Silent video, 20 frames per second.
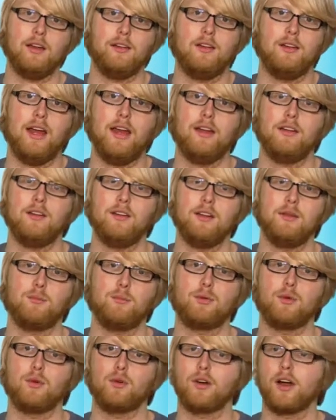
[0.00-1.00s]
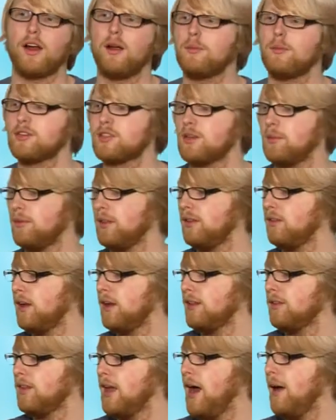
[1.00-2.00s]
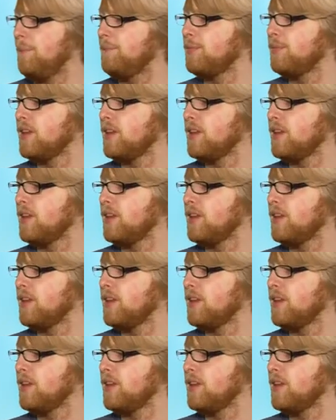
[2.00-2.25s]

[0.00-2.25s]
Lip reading: an editing program or something like that.